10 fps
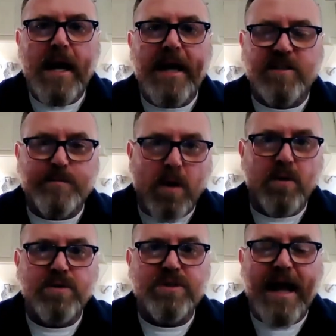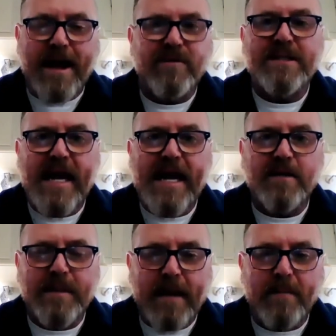exposed every day
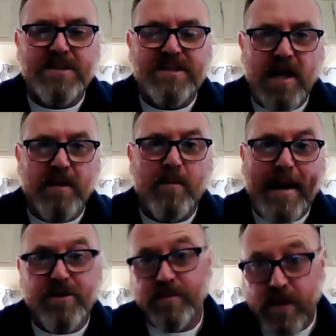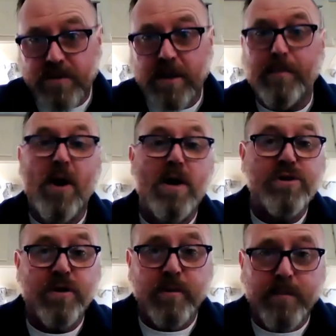to be able to tell them about your music, but
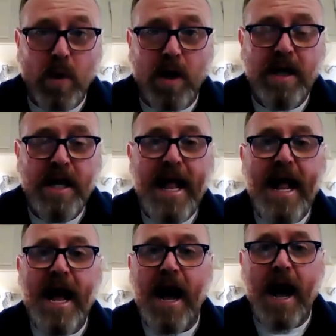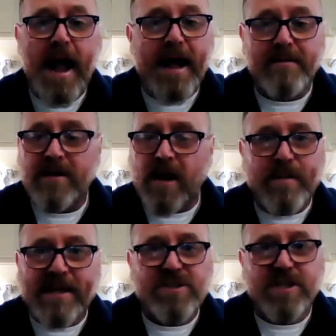also your book. And
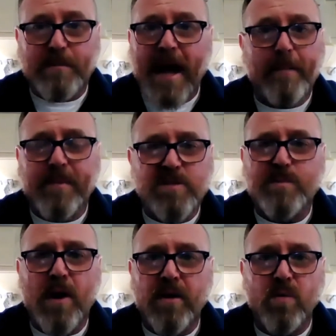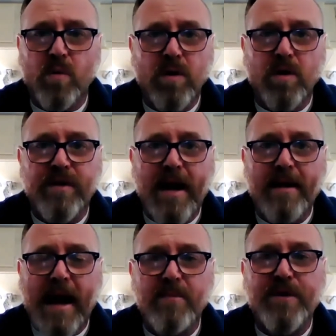that's such a populous part of the world.
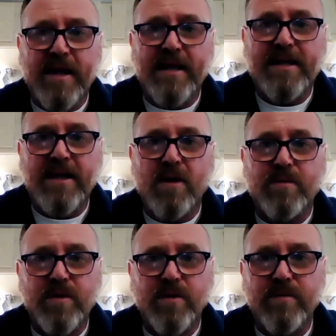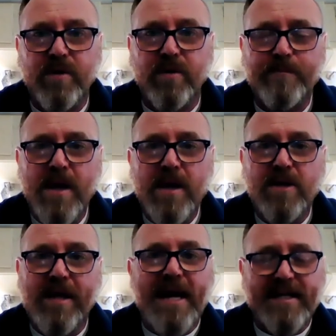I would think you
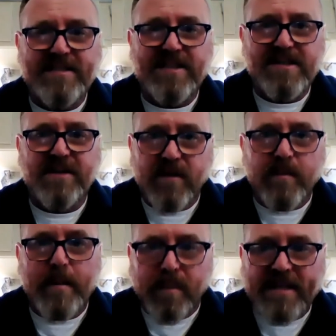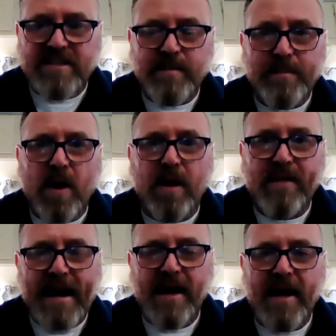got to consider yourself a little bit blessed to be part of
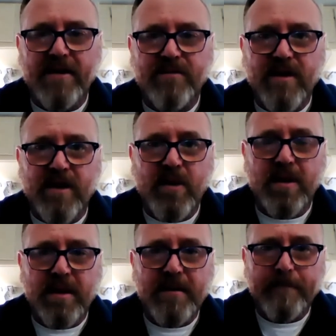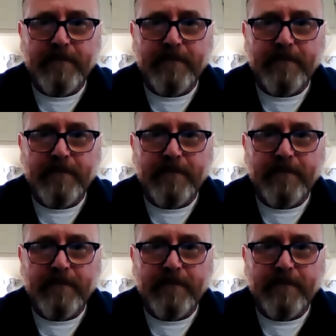that kind of community.